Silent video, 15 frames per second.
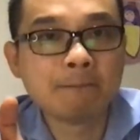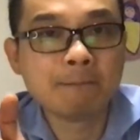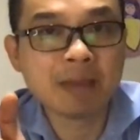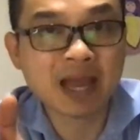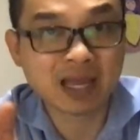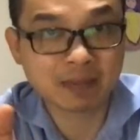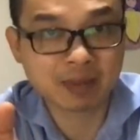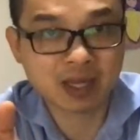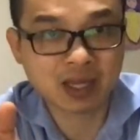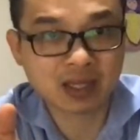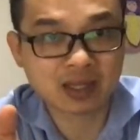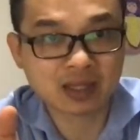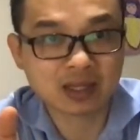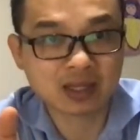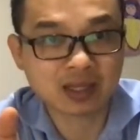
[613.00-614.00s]
back
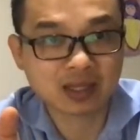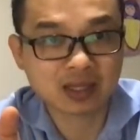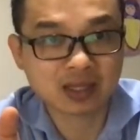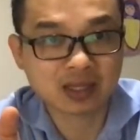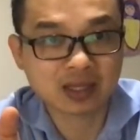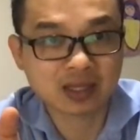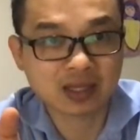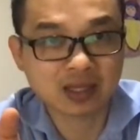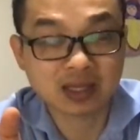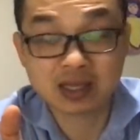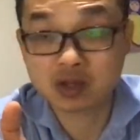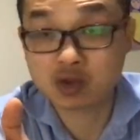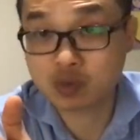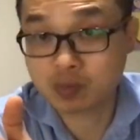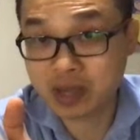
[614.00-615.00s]
pain.
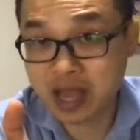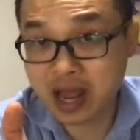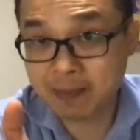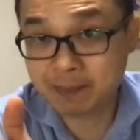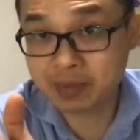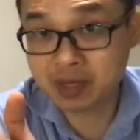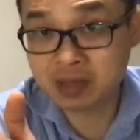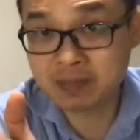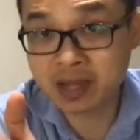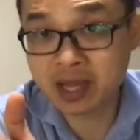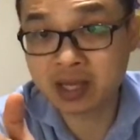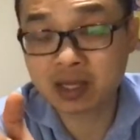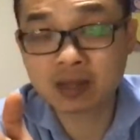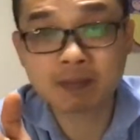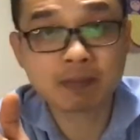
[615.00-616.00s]
Could be upper
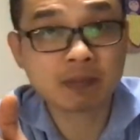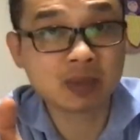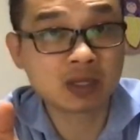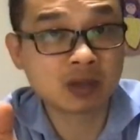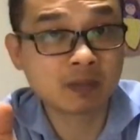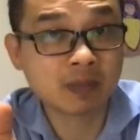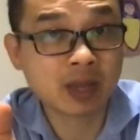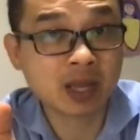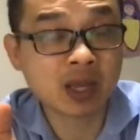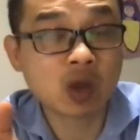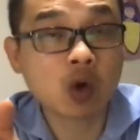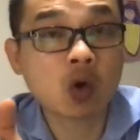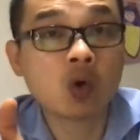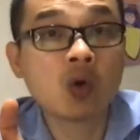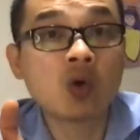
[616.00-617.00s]
back, middle back,
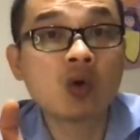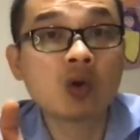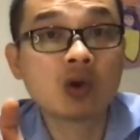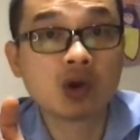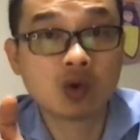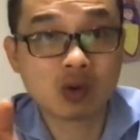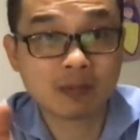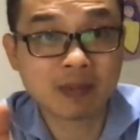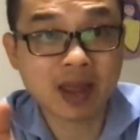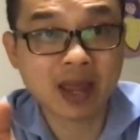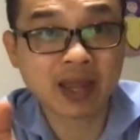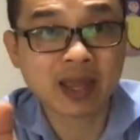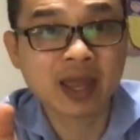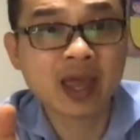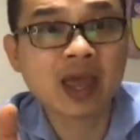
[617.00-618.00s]
or lower
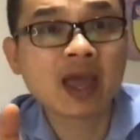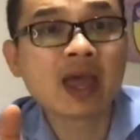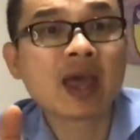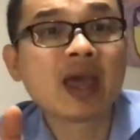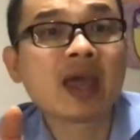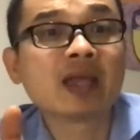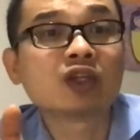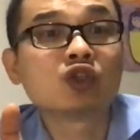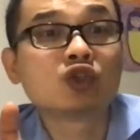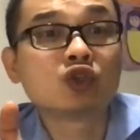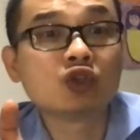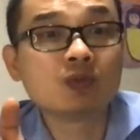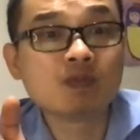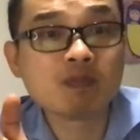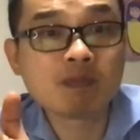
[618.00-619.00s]
back. And
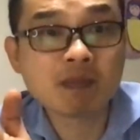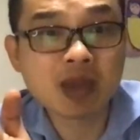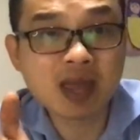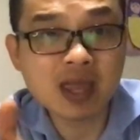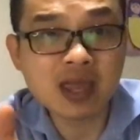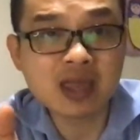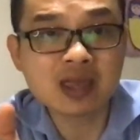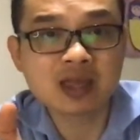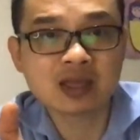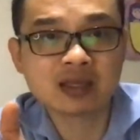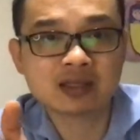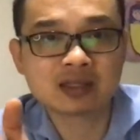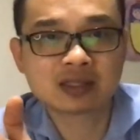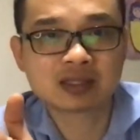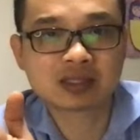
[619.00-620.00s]
she may
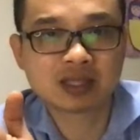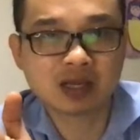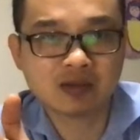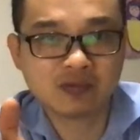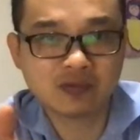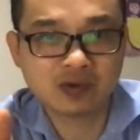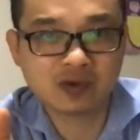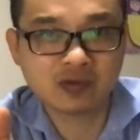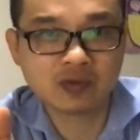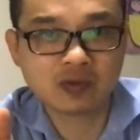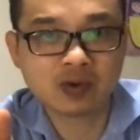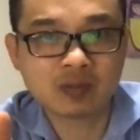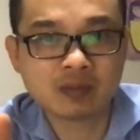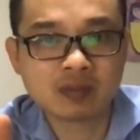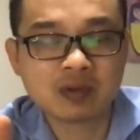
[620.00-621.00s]
suffer
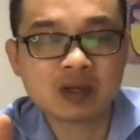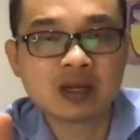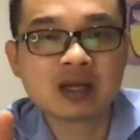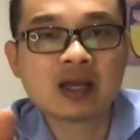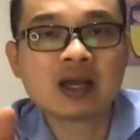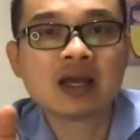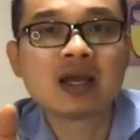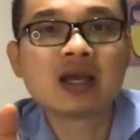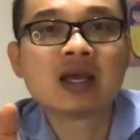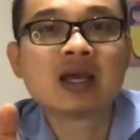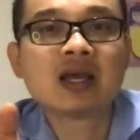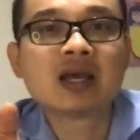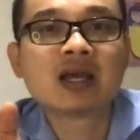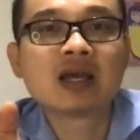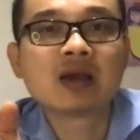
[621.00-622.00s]
from
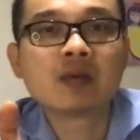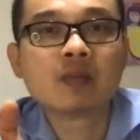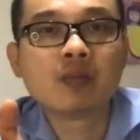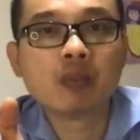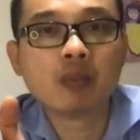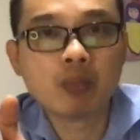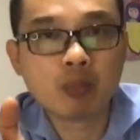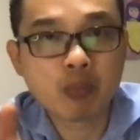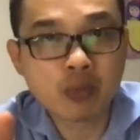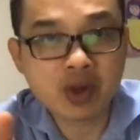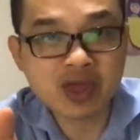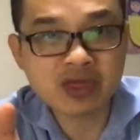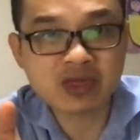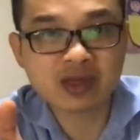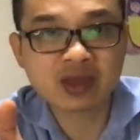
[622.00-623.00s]

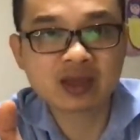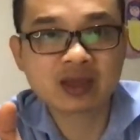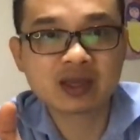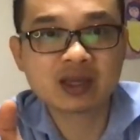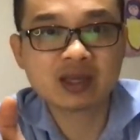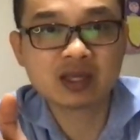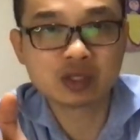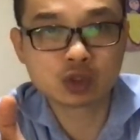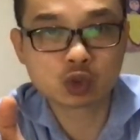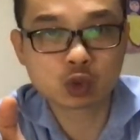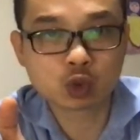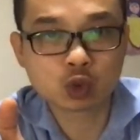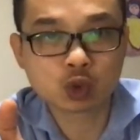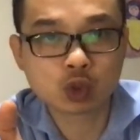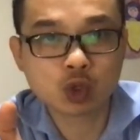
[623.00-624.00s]
breathing
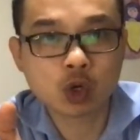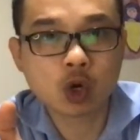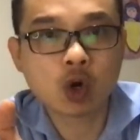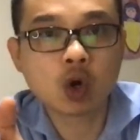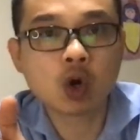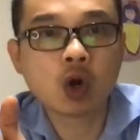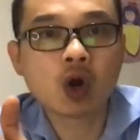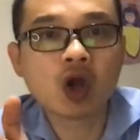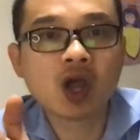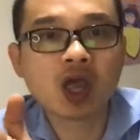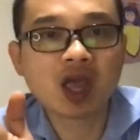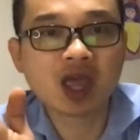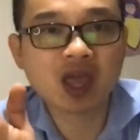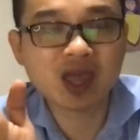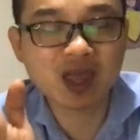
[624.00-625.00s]
issue
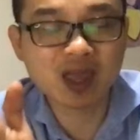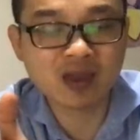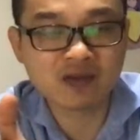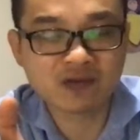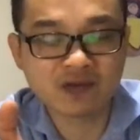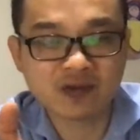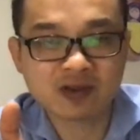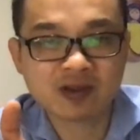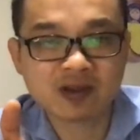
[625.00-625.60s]
if